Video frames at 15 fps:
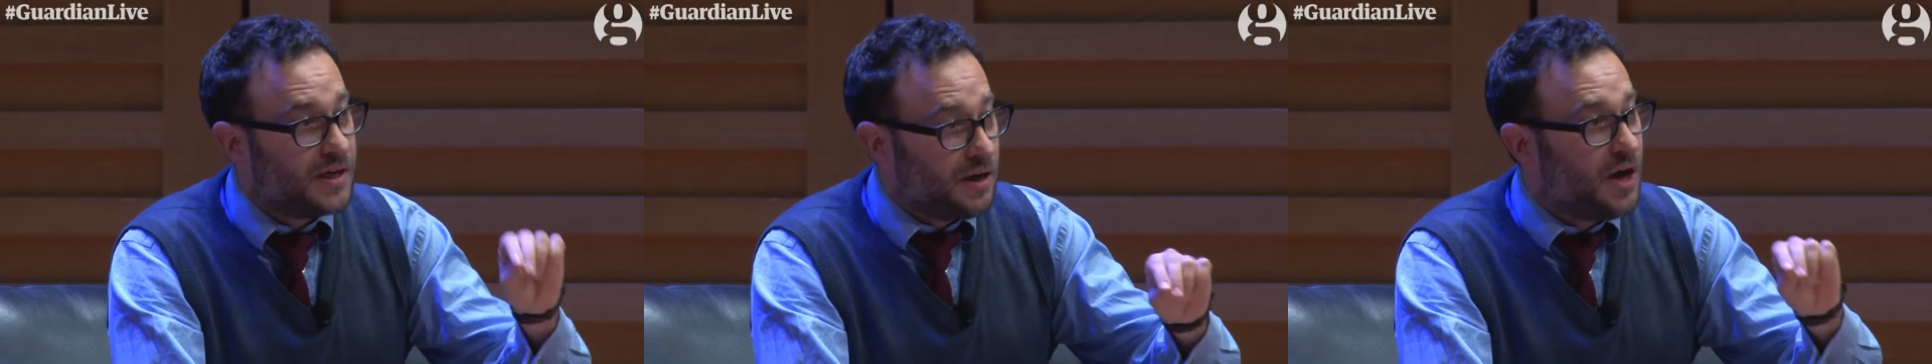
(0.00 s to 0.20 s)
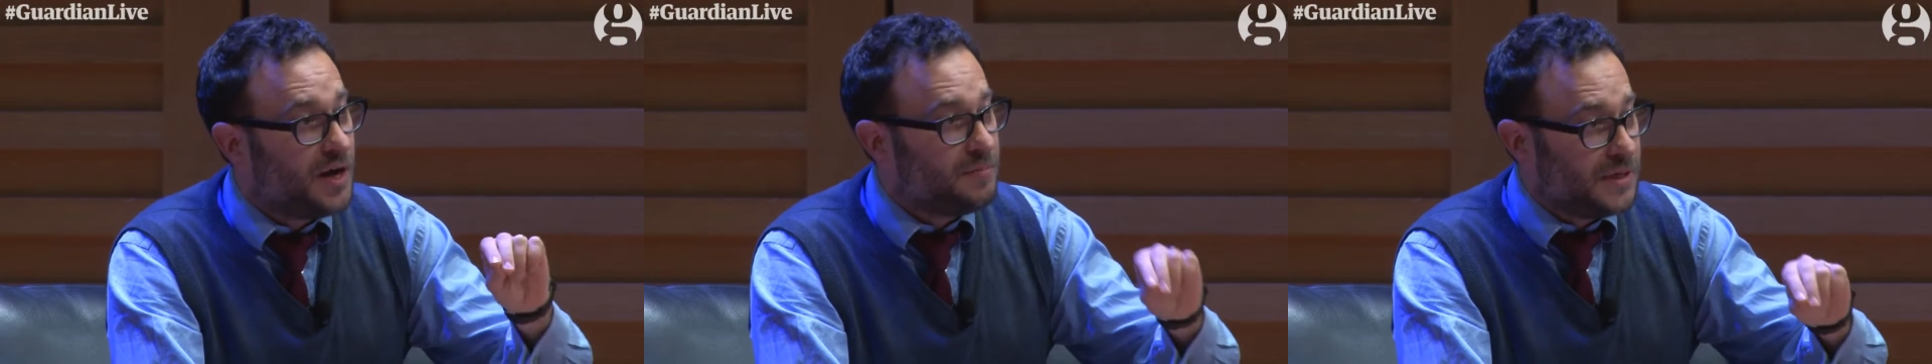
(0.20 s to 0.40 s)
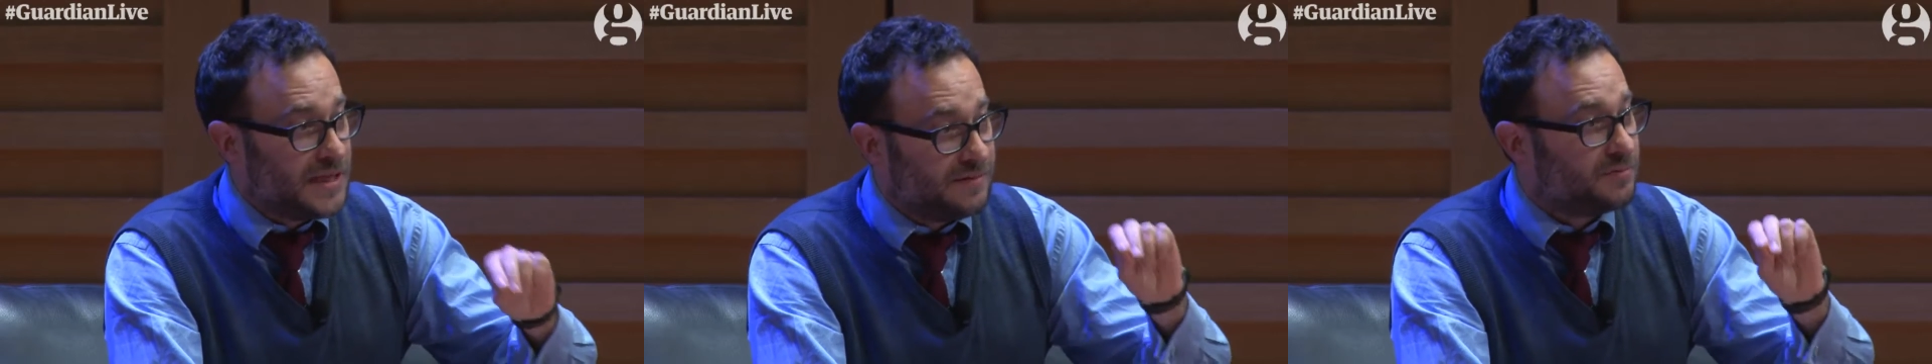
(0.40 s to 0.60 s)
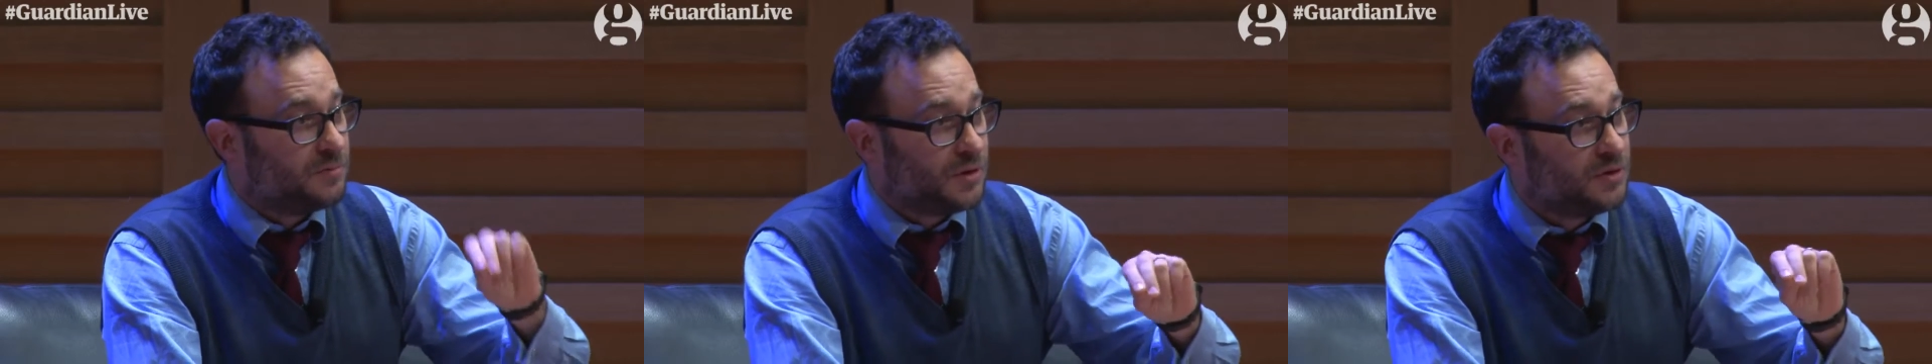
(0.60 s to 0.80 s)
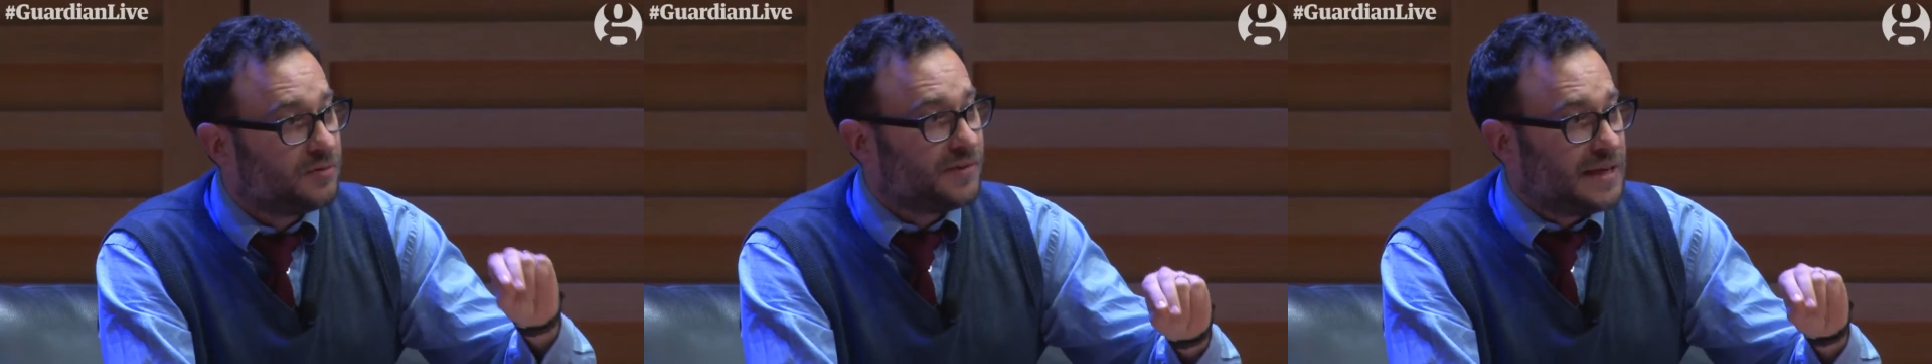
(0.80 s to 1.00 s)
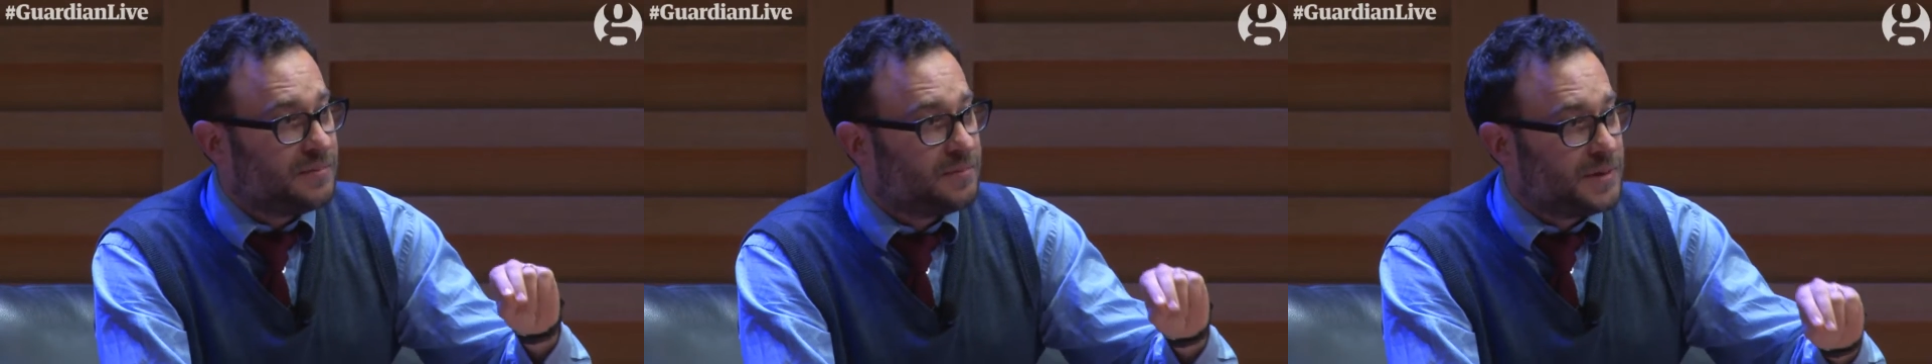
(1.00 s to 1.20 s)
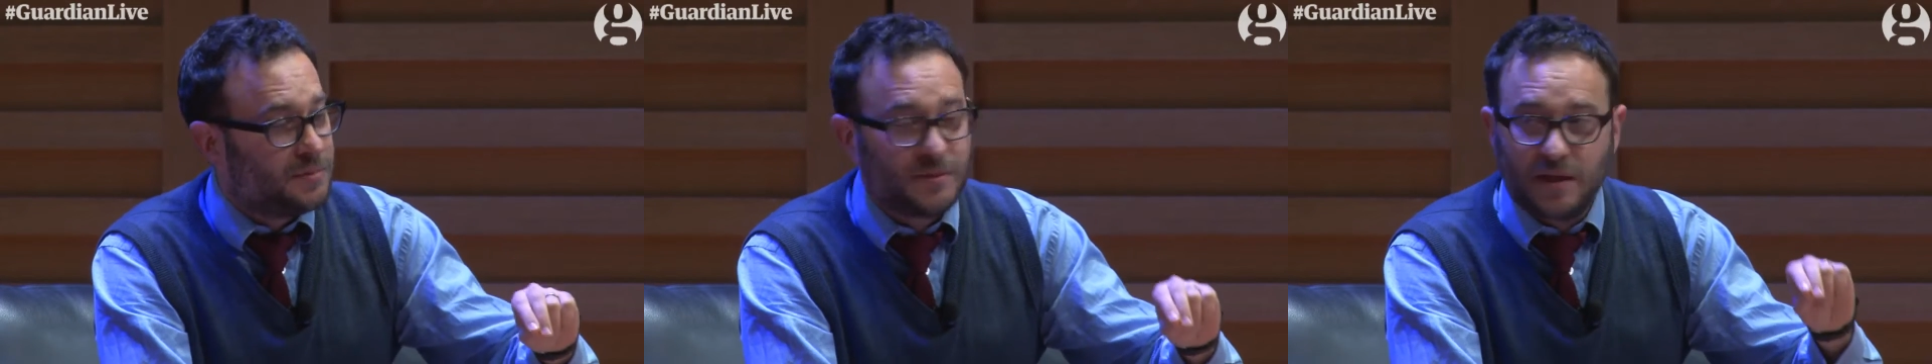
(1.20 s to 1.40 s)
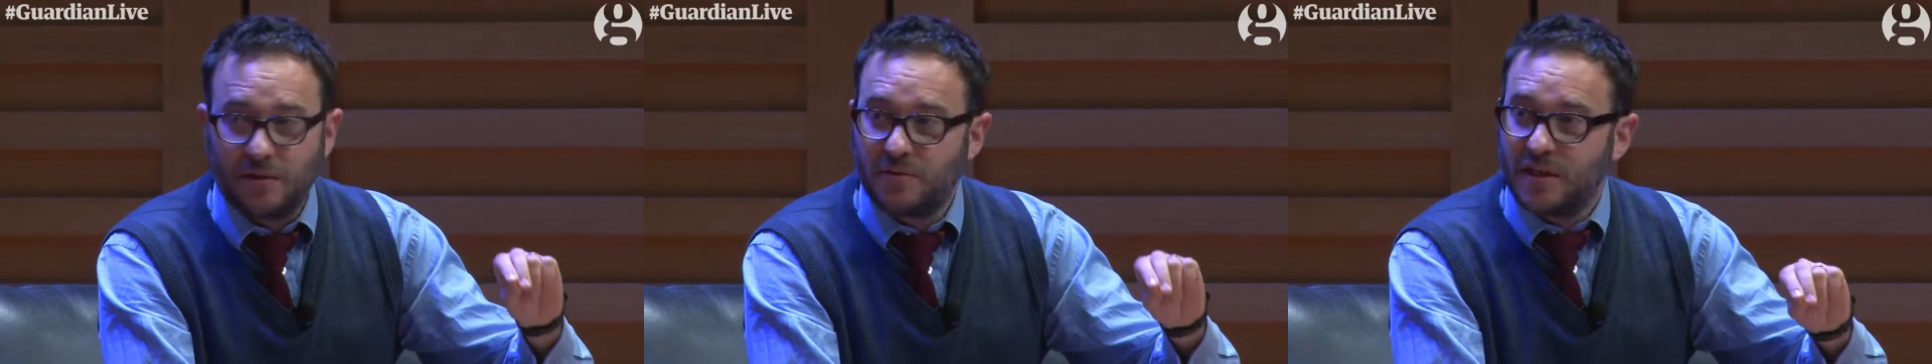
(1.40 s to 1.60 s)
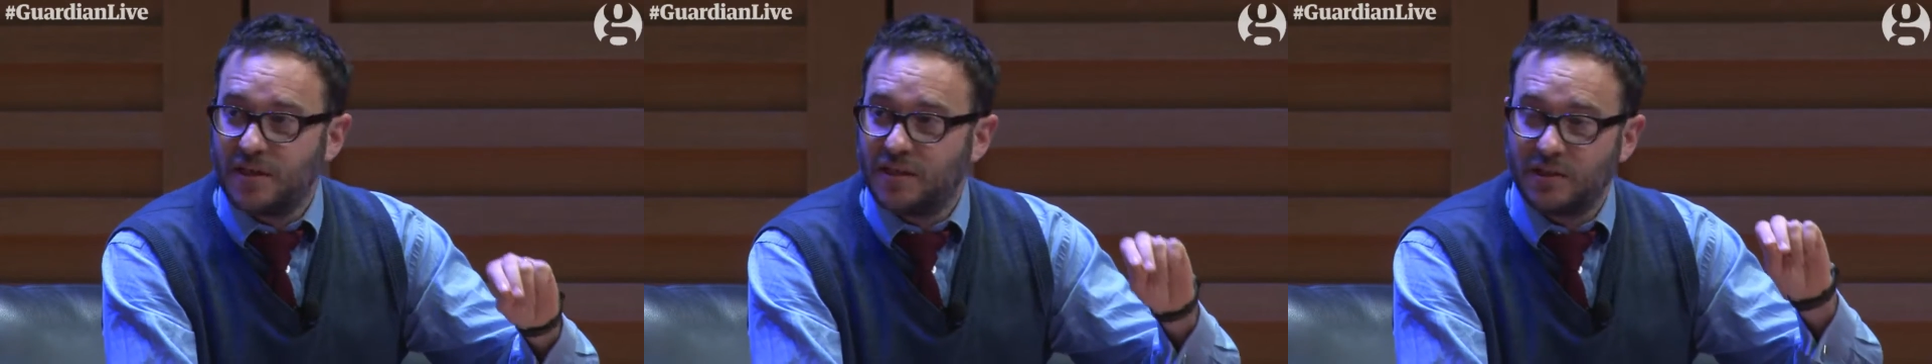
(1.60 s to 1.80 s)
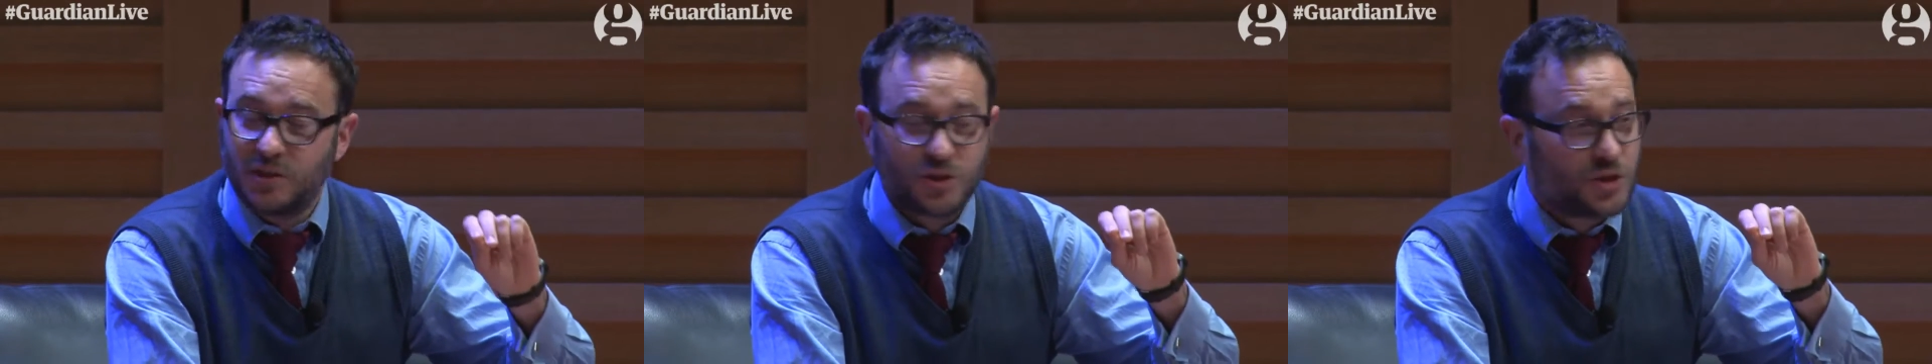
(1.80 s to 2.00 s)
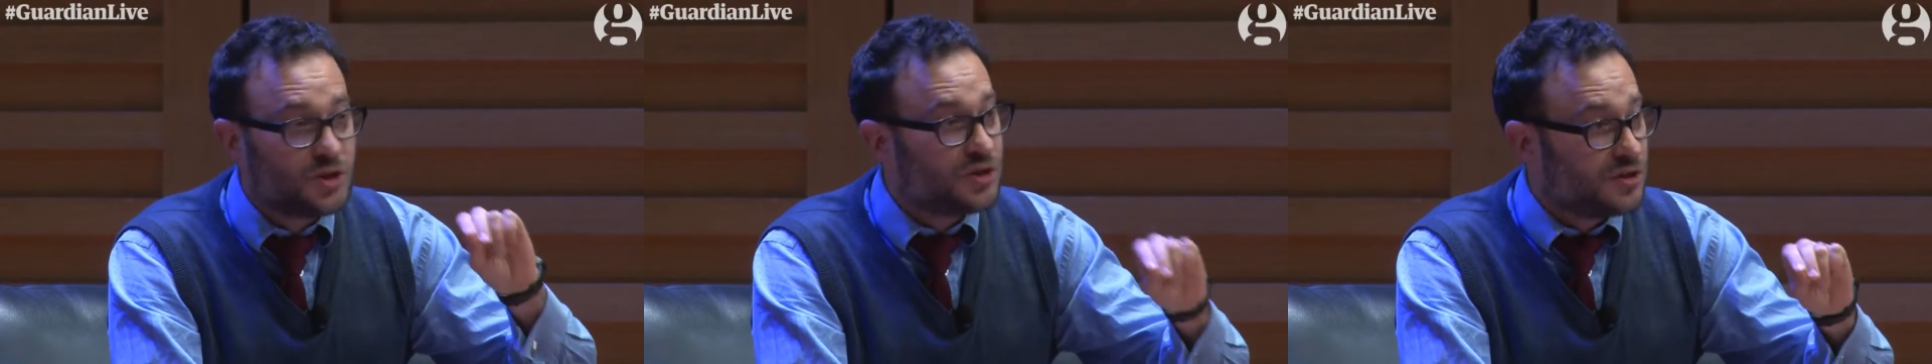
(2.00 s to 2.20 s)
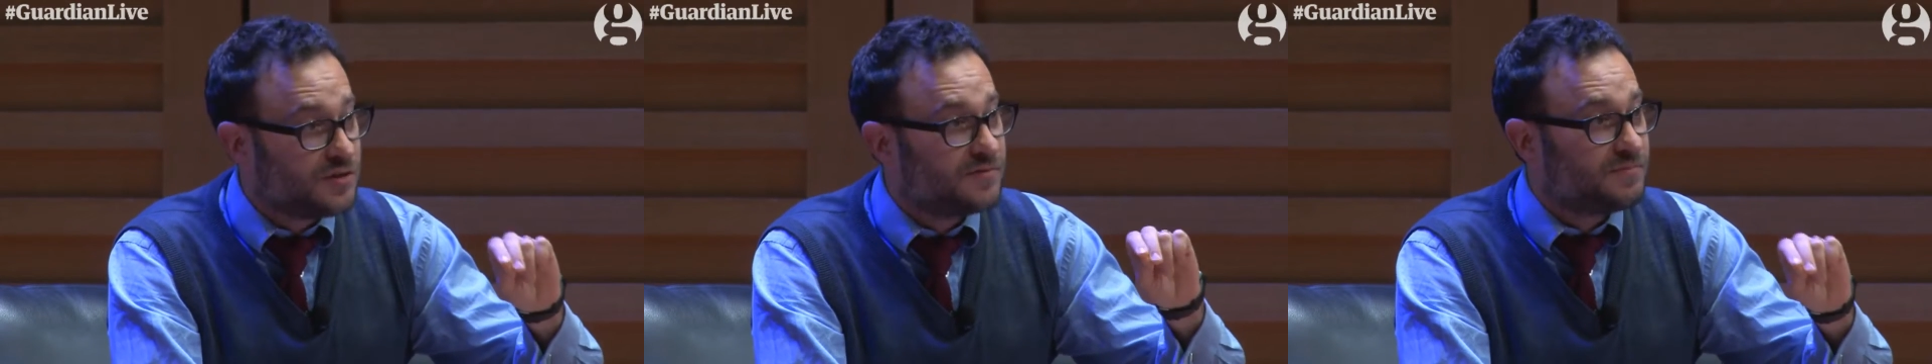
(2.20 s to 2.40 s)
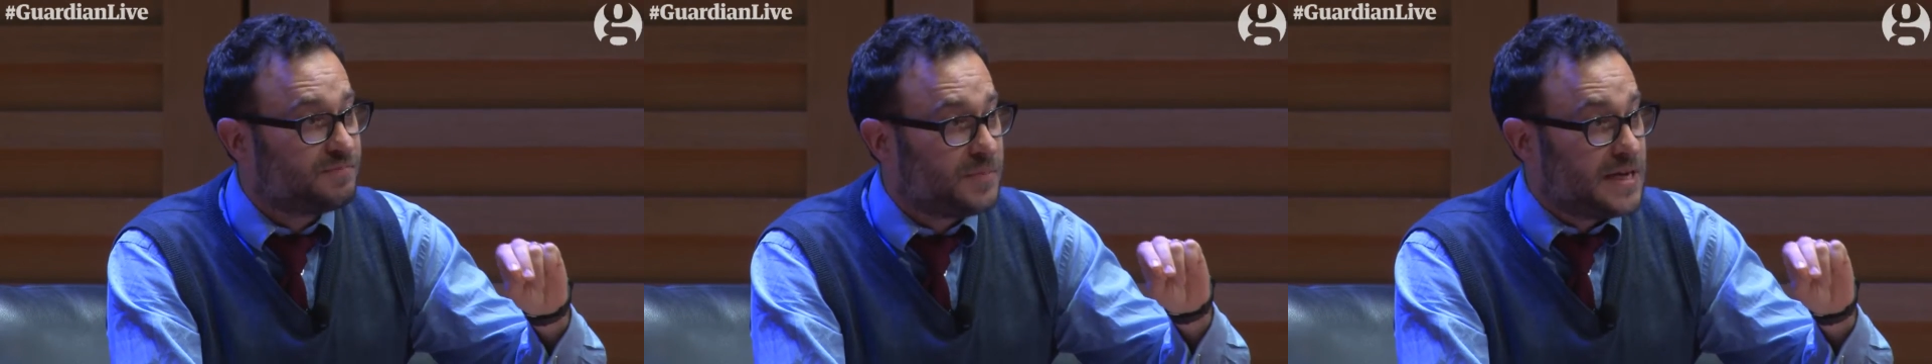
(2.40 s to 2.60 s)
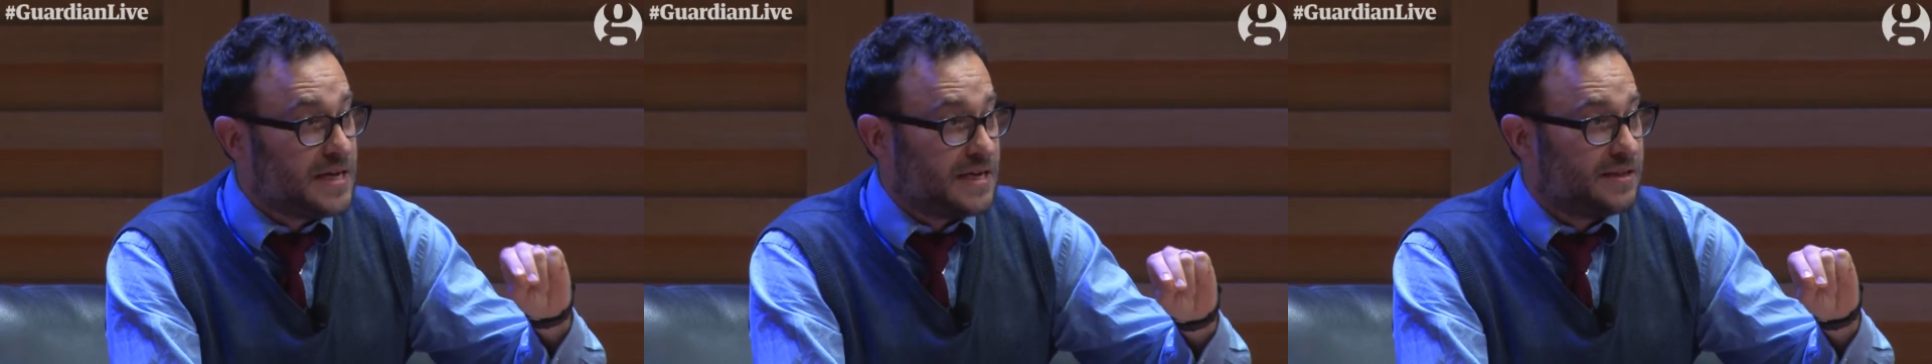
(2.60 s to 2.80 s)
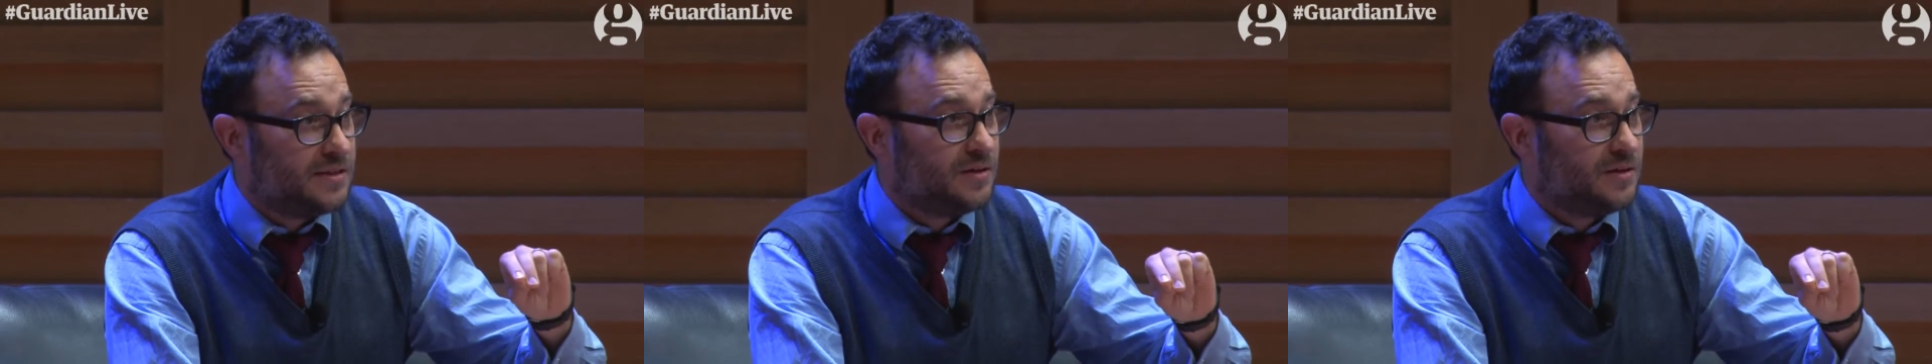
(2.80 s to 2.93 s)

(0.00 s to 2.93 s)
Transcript: I believe, and what a lot of Labour people now think should have been,